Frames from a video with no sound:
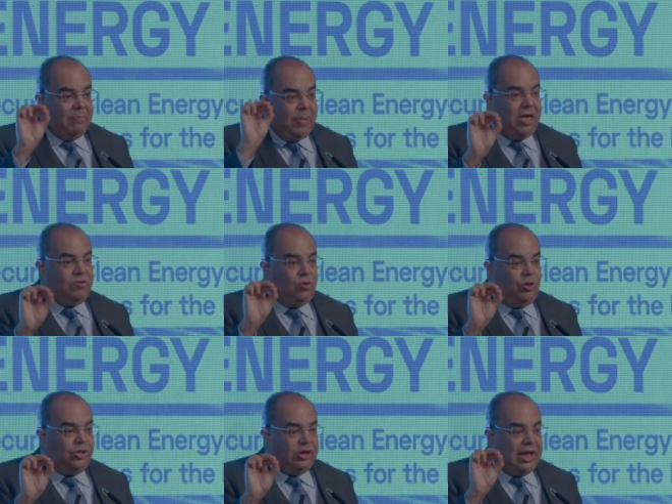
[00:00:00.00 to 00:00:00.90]
based
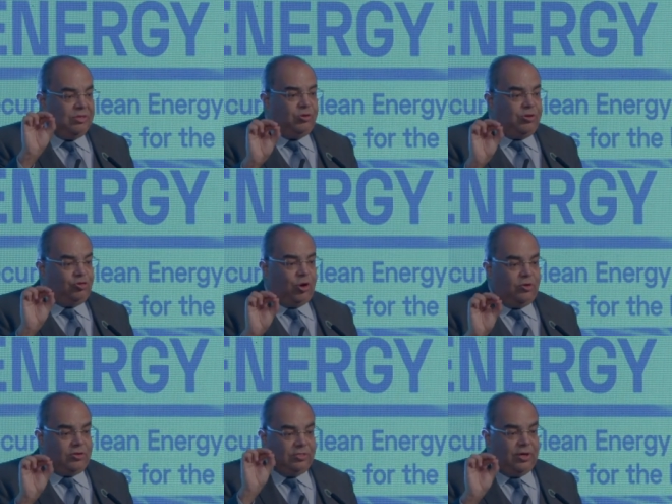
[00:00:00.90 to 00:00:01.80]
on the country's
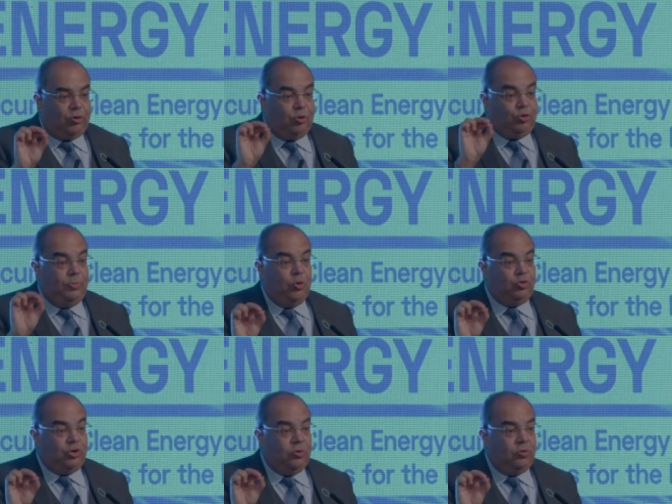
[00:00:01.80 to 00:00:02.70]
choice and their
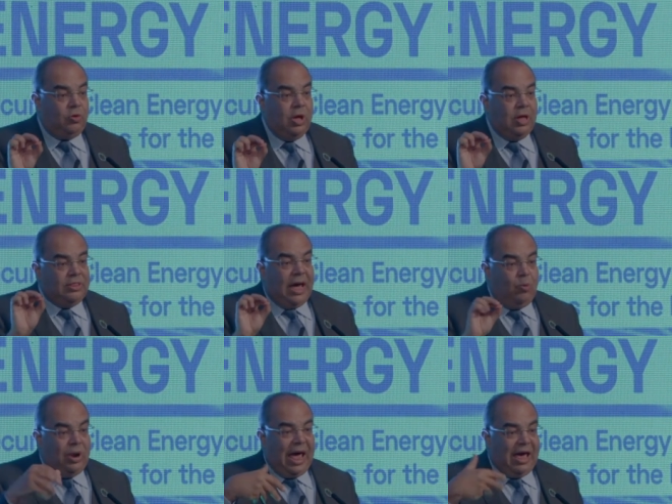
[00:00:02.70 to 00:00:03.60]
contributions, that
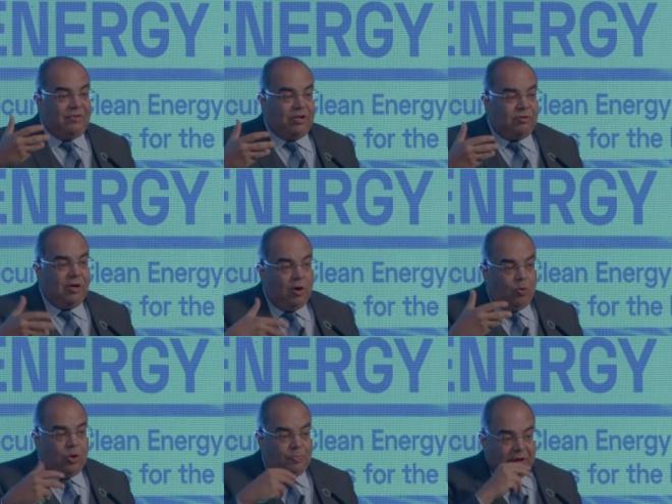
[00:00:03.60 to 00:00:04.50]
will have us
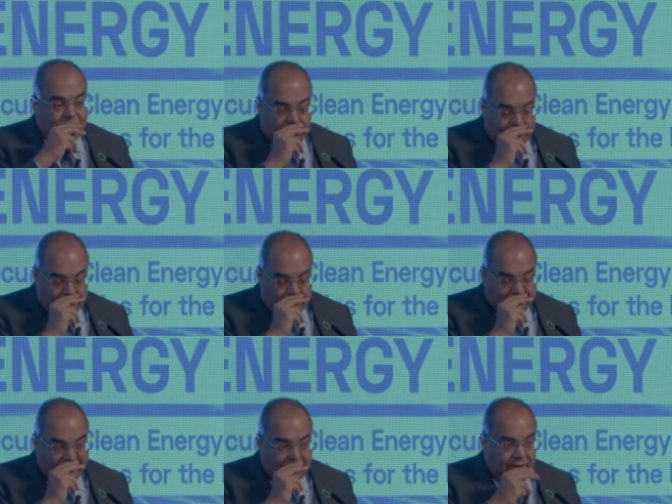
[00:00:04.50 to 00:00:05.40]
with better
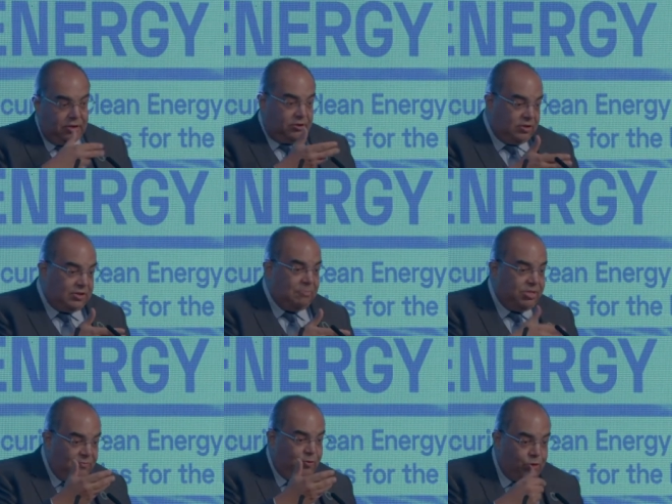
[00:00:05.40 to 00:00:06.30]
scale. This is
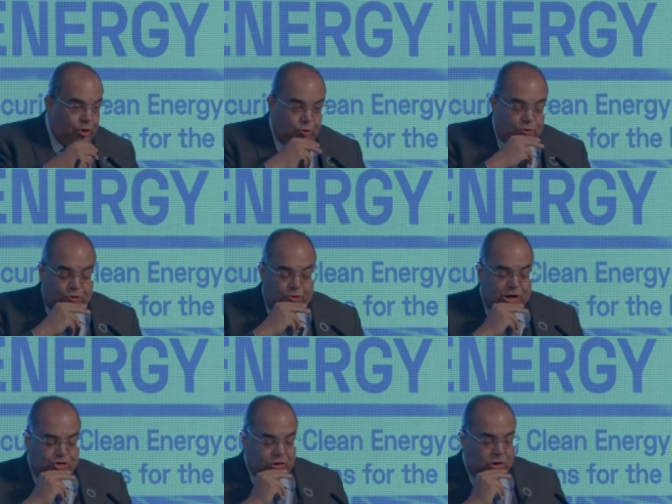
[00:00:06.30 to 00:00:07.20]
something for the
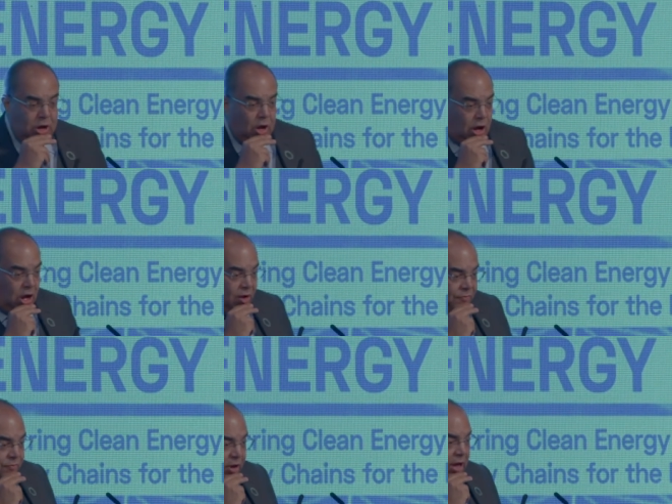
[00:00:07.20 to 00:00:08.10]
consideration of
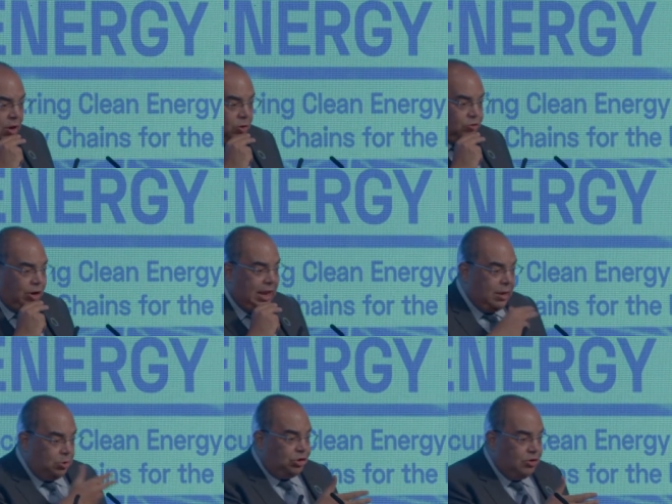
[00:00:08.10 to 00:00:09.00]

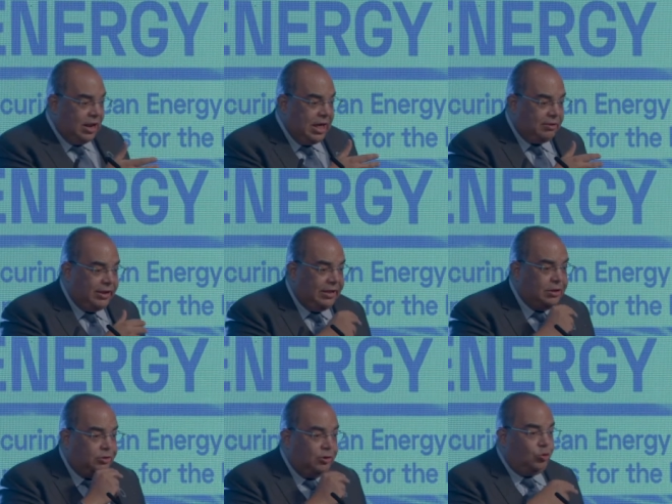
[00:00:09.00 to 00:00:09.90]
Australia, which is a net
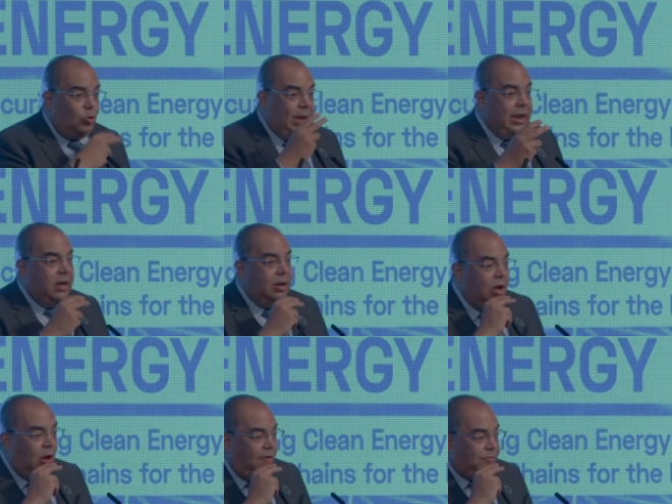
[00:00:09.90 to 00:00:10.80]
creditor to many
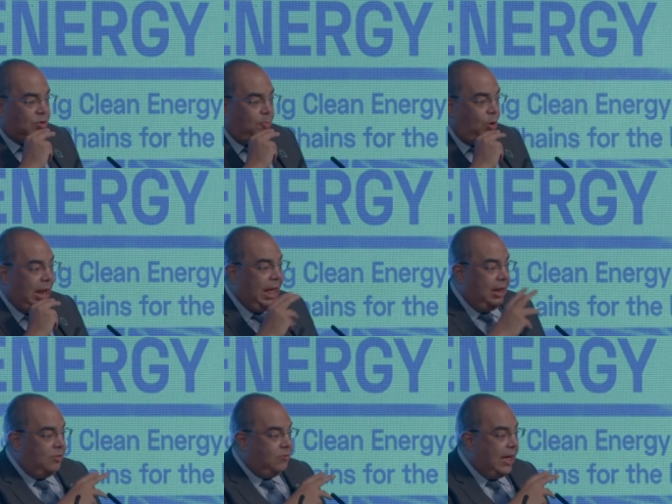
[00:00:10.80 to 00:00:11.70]
of the small
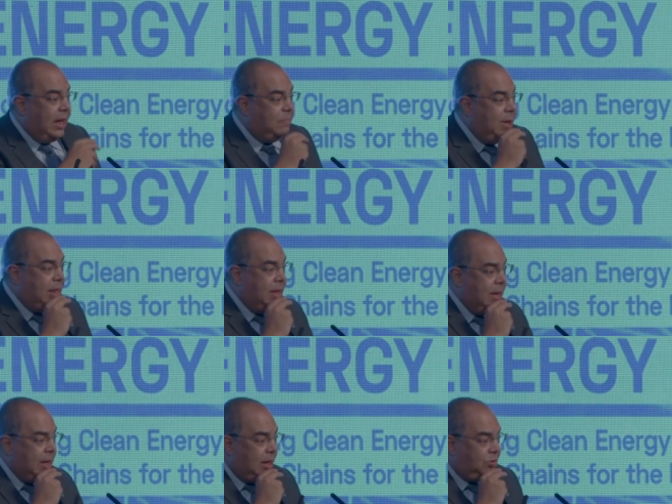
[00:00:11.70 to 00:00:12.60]
islands and many
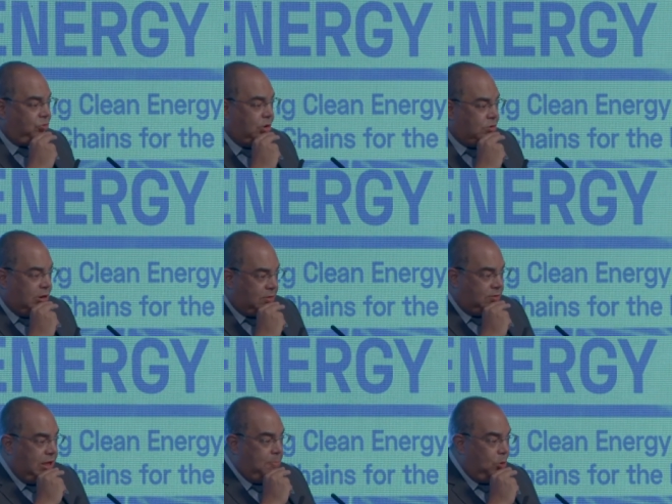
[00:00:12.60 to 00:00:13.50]
countries in
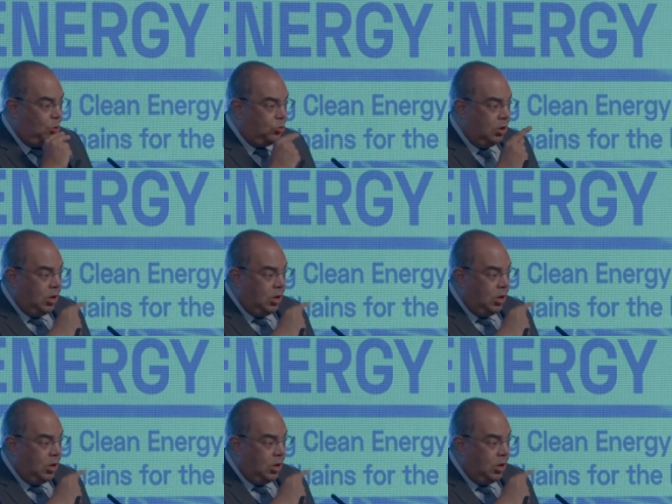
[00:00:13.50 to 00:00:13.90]
its neighborhood,